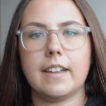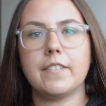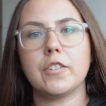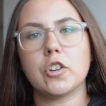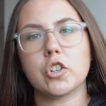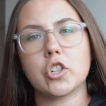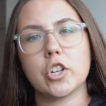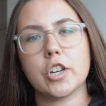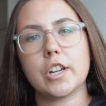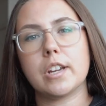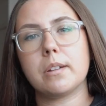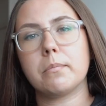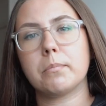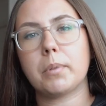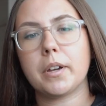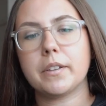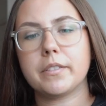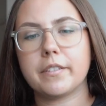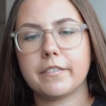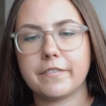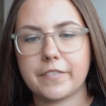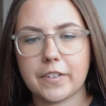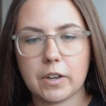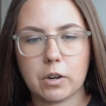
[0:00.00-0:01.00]
If you're shooting
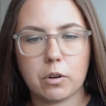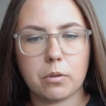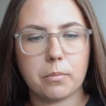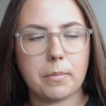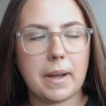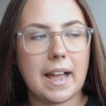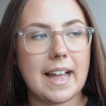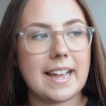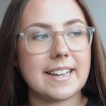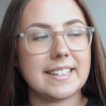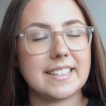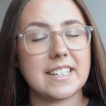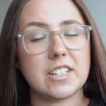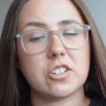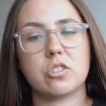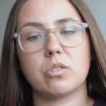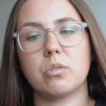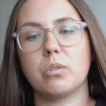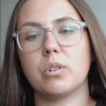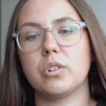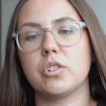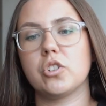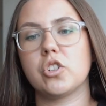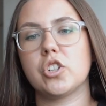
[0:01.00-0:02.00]
both film and
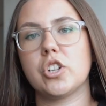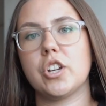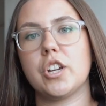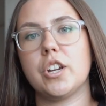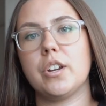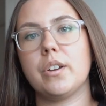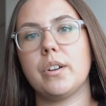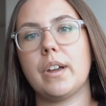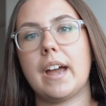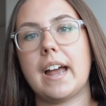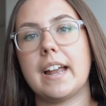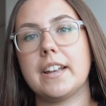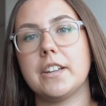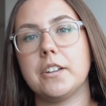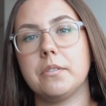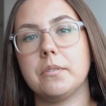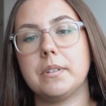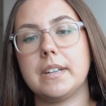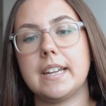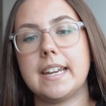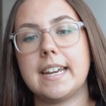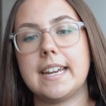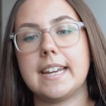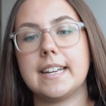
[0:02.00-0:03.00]
digital on shoot and you
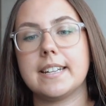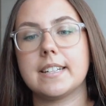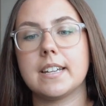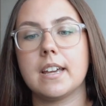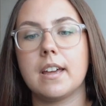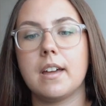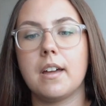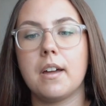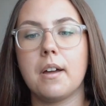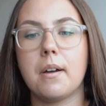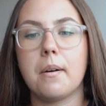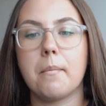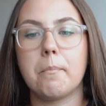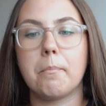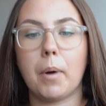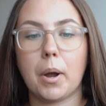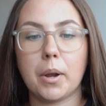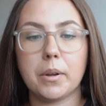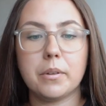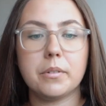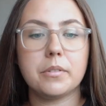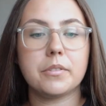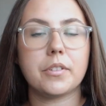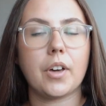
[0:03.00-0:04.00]
need
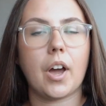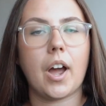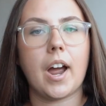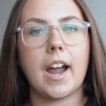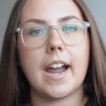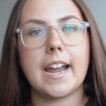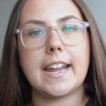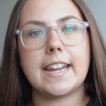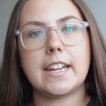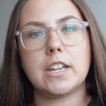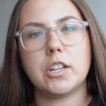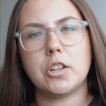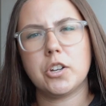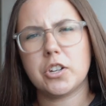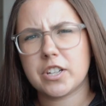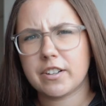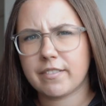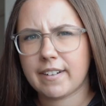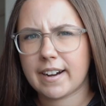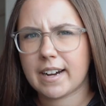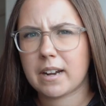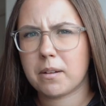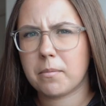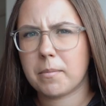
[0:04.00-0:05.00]
both, I usually
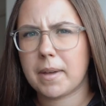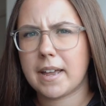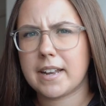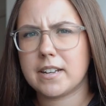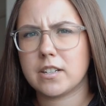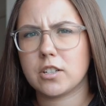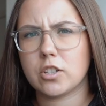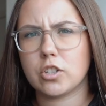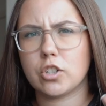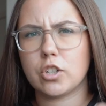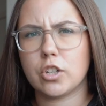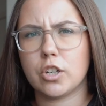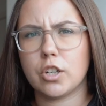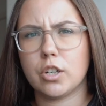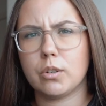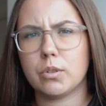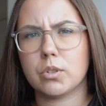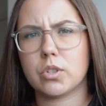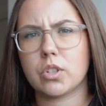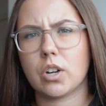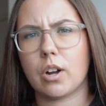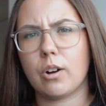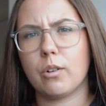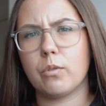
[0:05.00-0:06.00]
recommend to
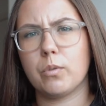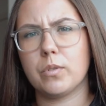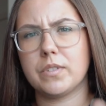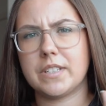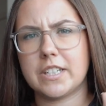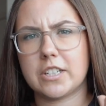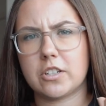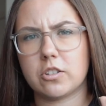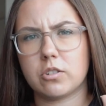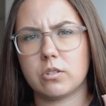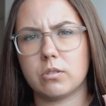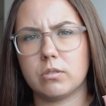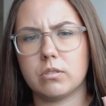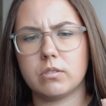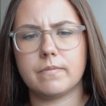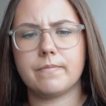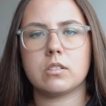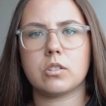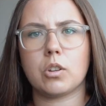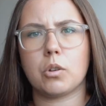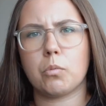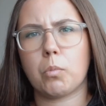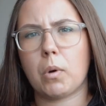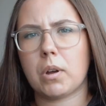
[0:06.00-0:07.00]
start off with digital.
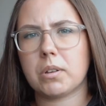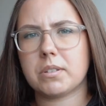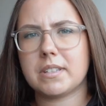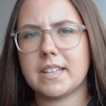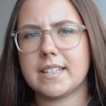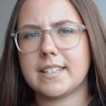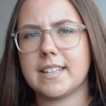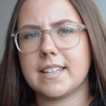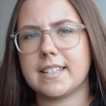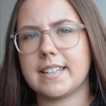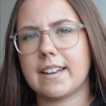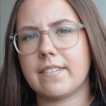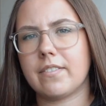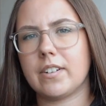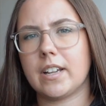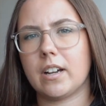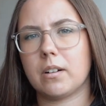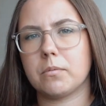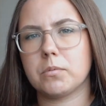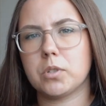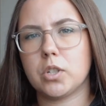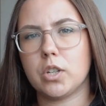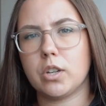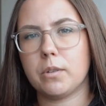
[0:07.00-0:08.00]
So whilst this is definitely
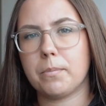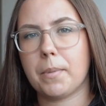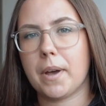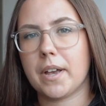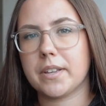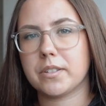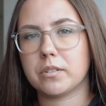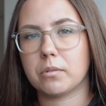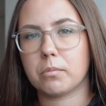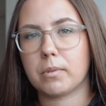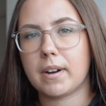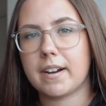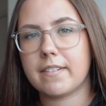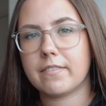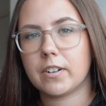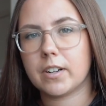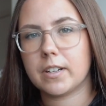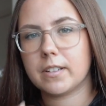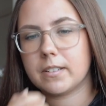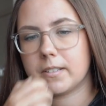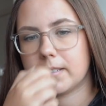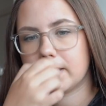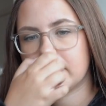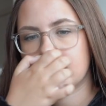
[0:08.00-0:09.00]
up to personal
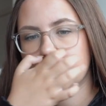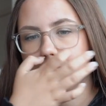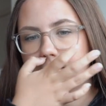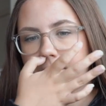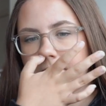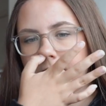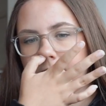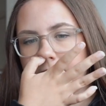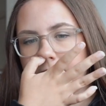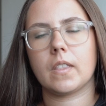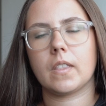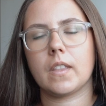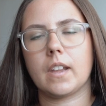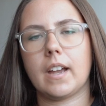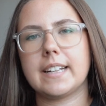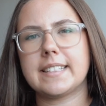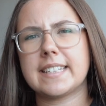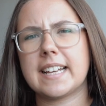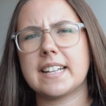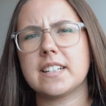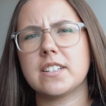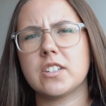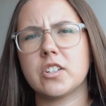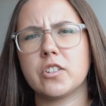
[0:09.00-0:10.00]
preference, I
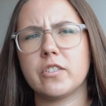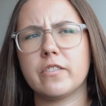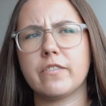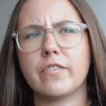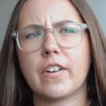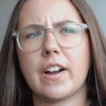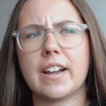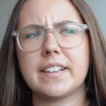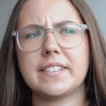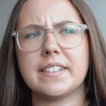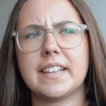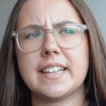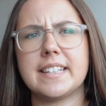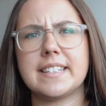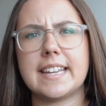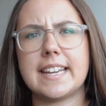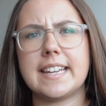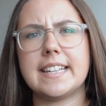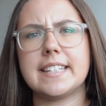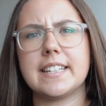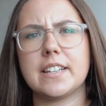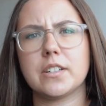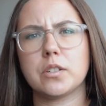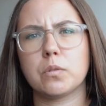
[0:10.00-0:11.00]
tend to find that it's
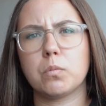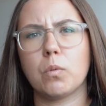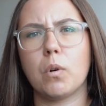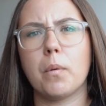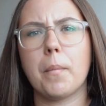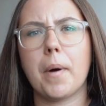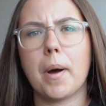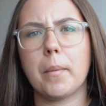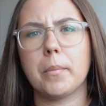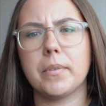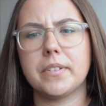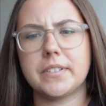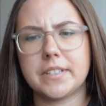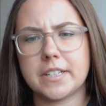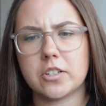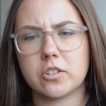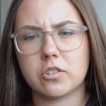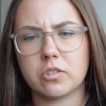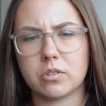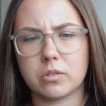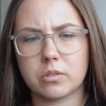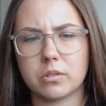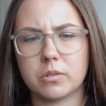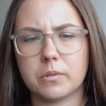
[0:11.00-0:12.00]
easier to warm up with
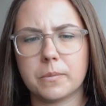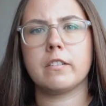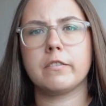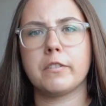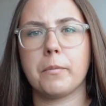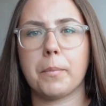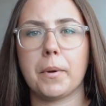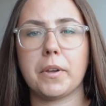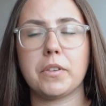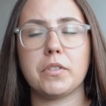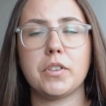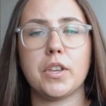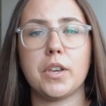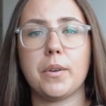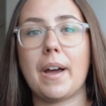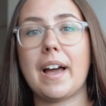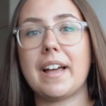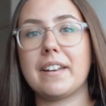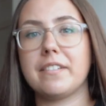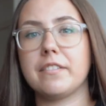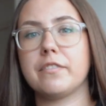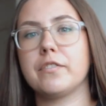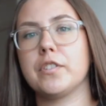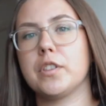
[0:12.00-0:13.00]
digital for both you
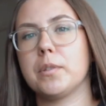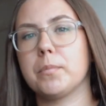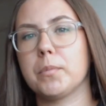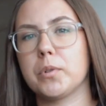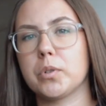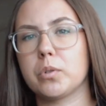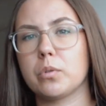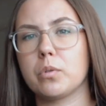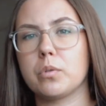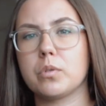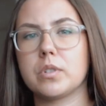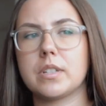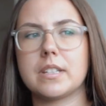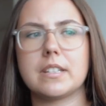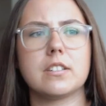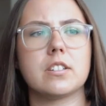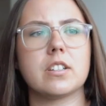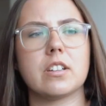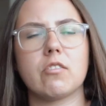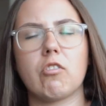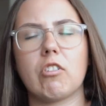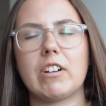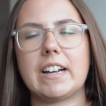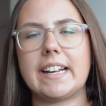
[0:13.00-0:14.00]
and for the models, and
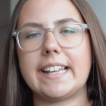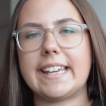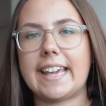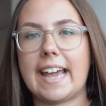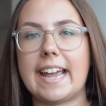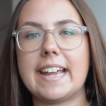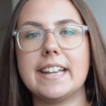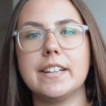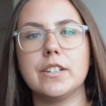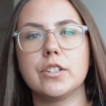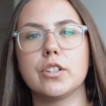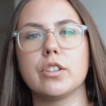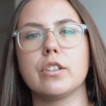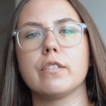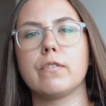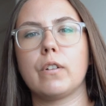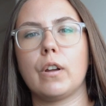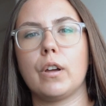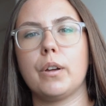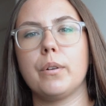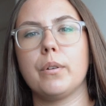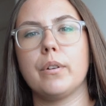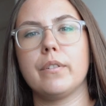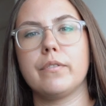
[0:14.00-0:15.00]
to really get into the
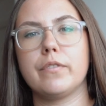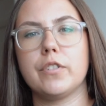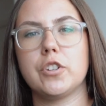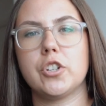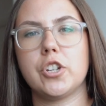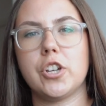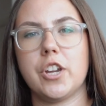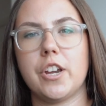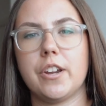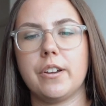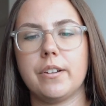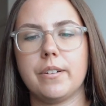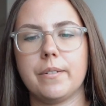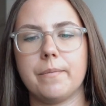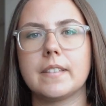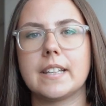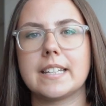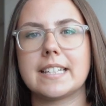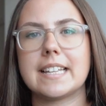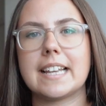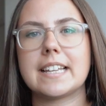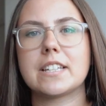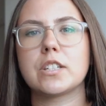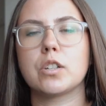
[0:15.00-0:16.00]
flow of the shoot.
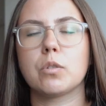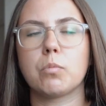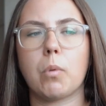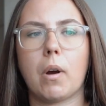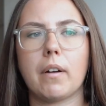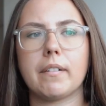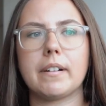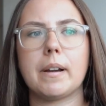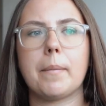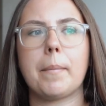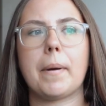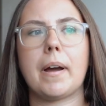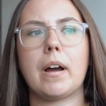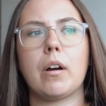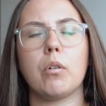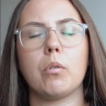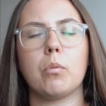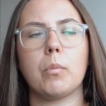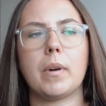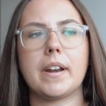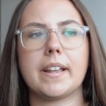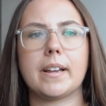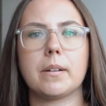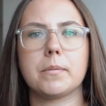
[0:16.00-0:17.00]
There's less to worry about
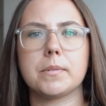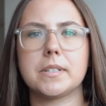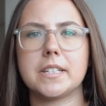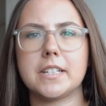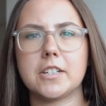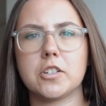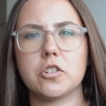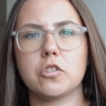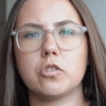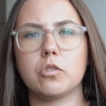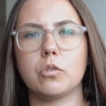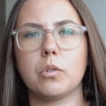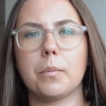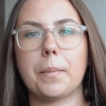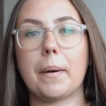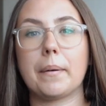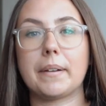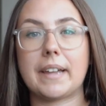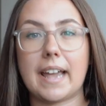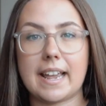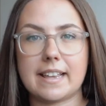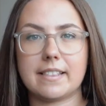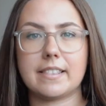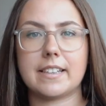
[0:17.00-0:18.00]
when it comes to digital about
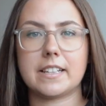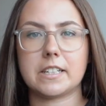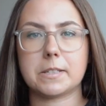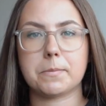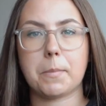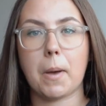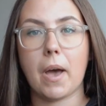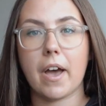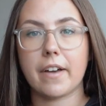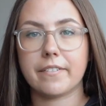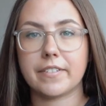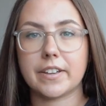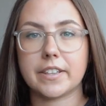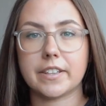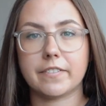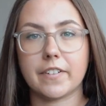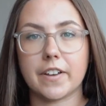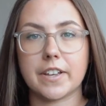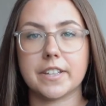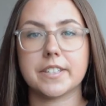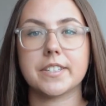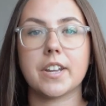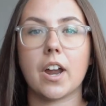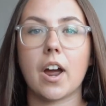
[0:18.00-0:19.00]
getting things perfect the
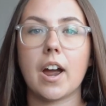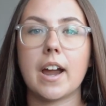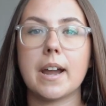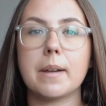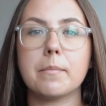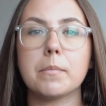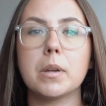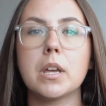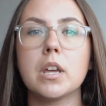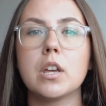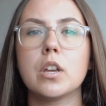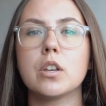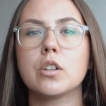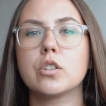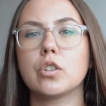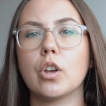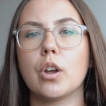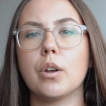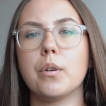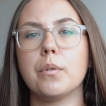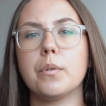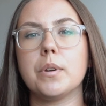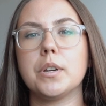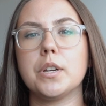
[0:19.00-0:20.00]
first time,
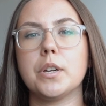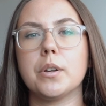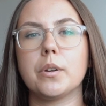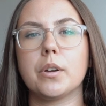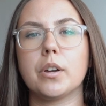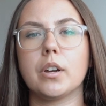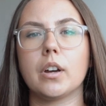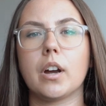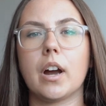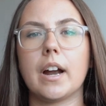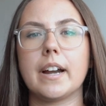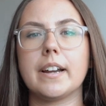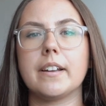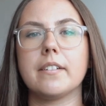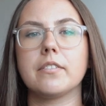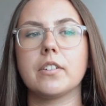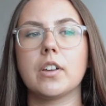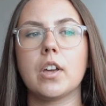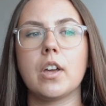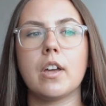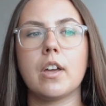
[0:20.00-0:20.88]
so you can kind of